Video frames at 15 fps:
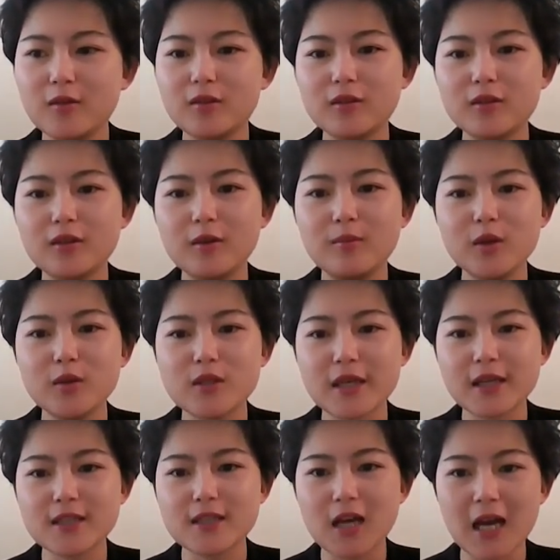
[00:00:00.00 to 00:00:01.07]
the music
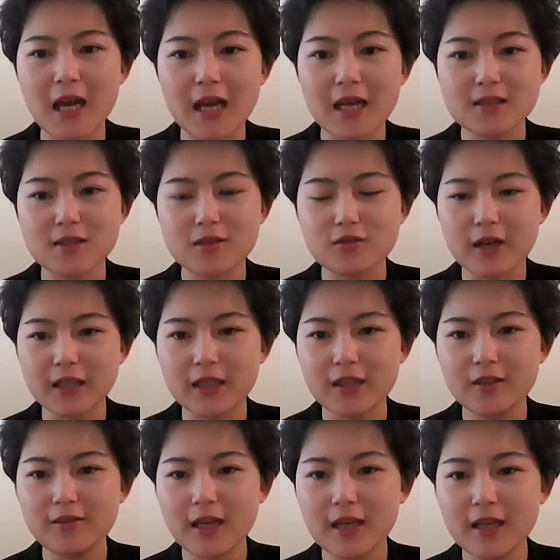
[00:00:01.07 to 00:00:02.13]
is not as
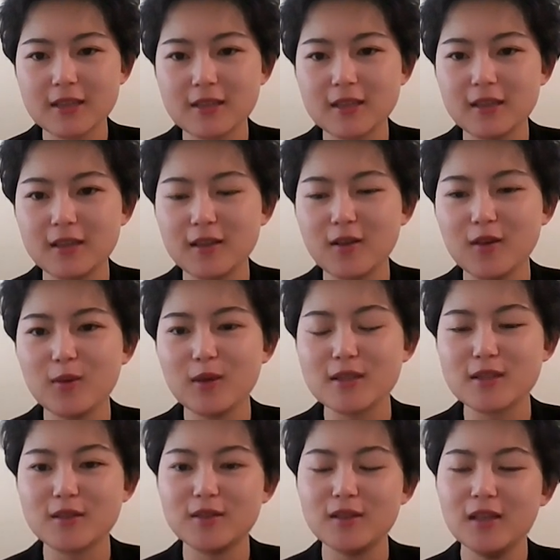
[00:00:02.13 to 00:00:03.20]
attractive as the
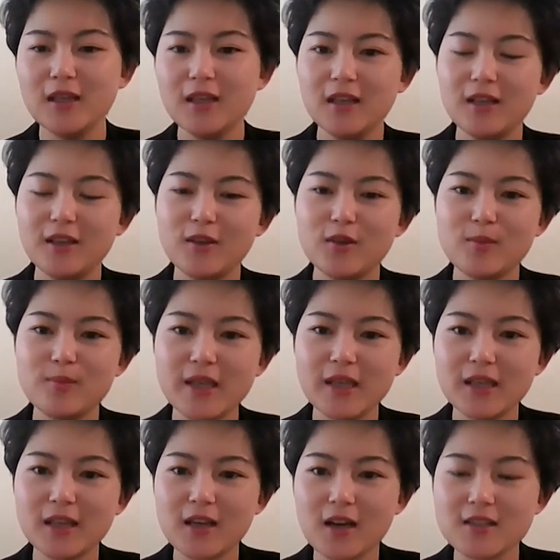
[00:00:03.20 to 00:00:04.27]
Western
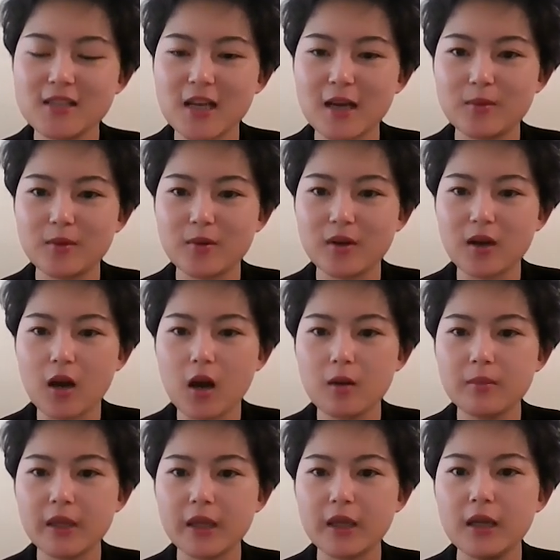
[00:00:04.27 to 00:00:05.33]
European concept or
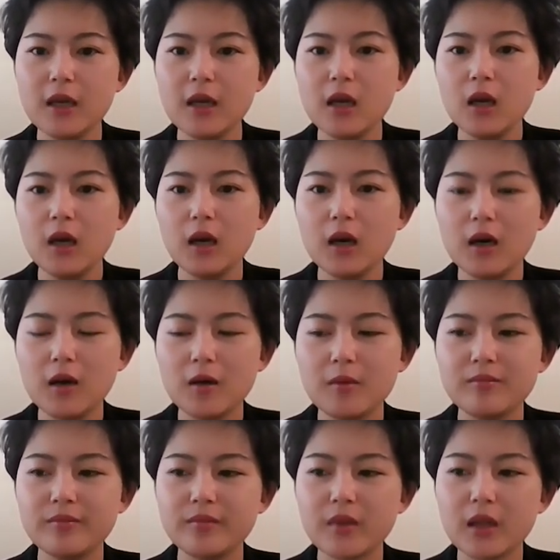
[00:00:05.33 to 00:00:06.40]
harmony.
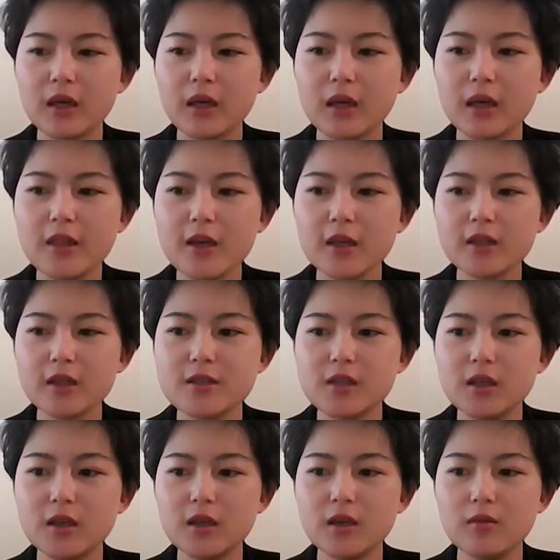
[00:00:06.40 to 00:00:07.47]
I think it's
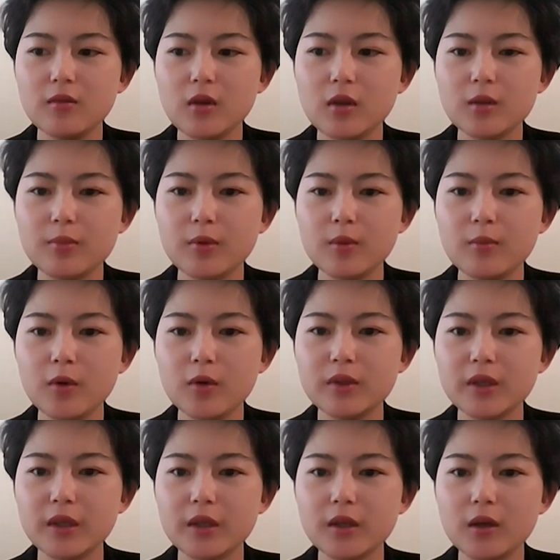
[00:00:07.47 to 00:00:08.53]
the
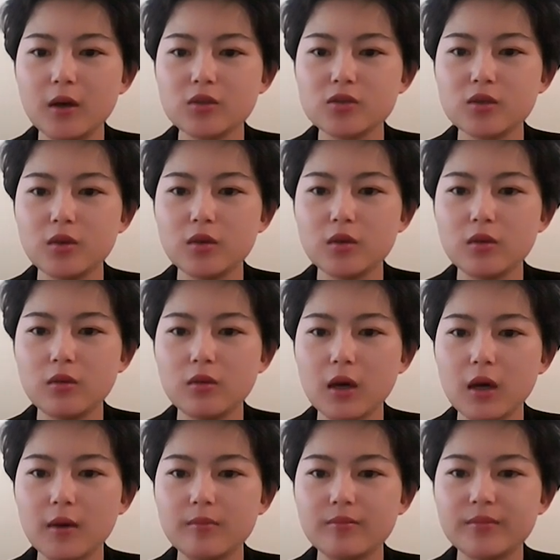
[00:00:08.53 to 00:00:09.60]
promoting also.
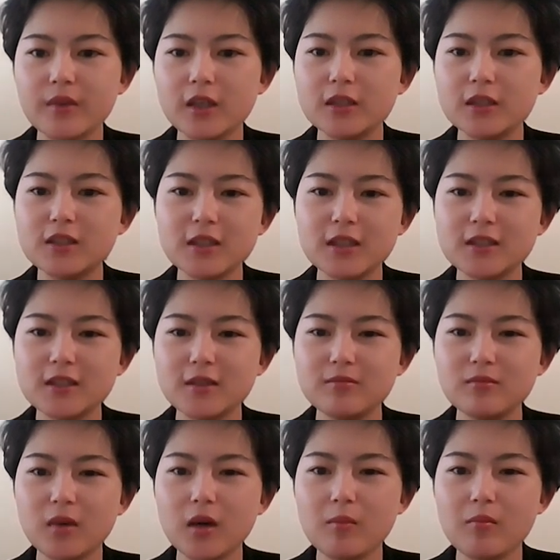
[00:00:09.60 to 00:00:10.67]
It's a
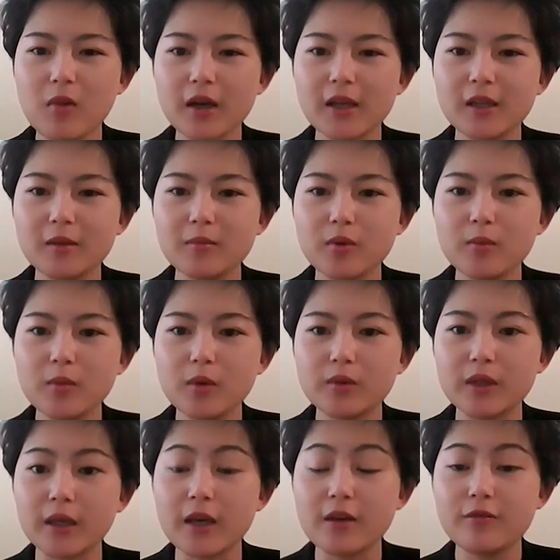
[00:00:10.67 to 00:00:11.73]
marketing
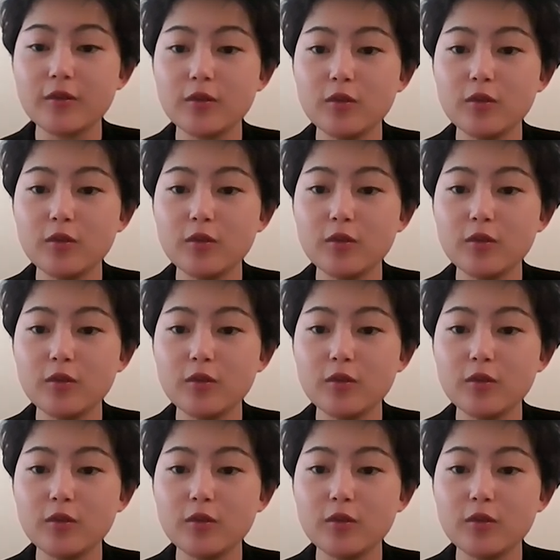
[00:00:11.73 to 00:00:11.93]
promoting. If you